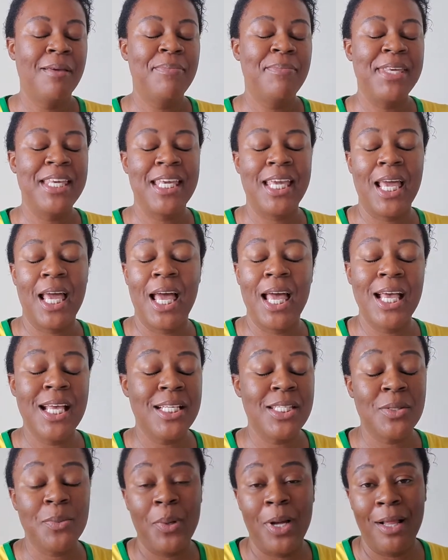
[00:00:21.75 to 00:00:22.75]

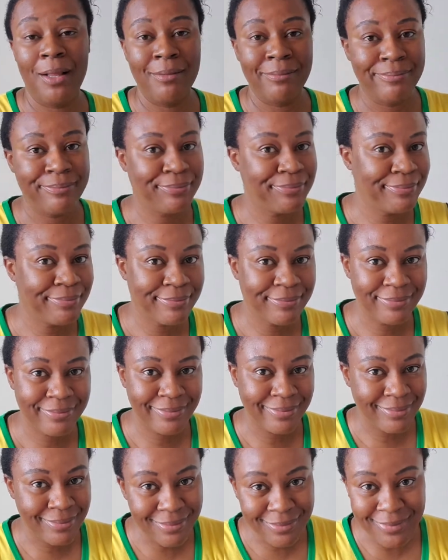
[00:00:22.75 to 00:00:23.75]
because, well,
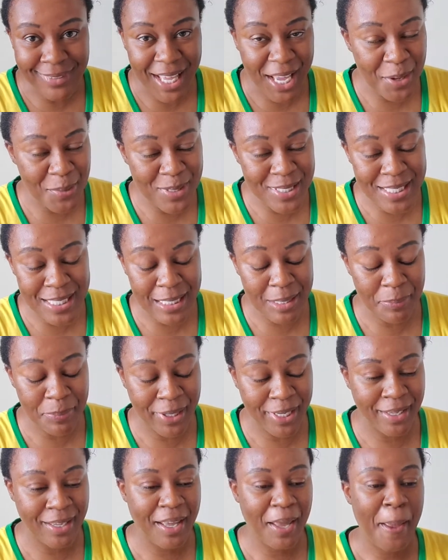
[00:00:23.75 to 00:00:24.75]
I was
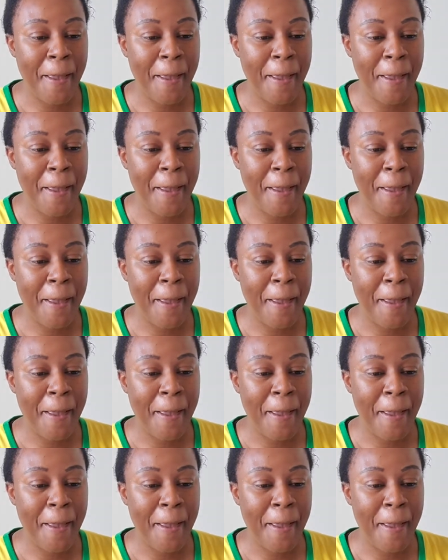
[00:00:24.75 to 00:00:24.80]
sleeping.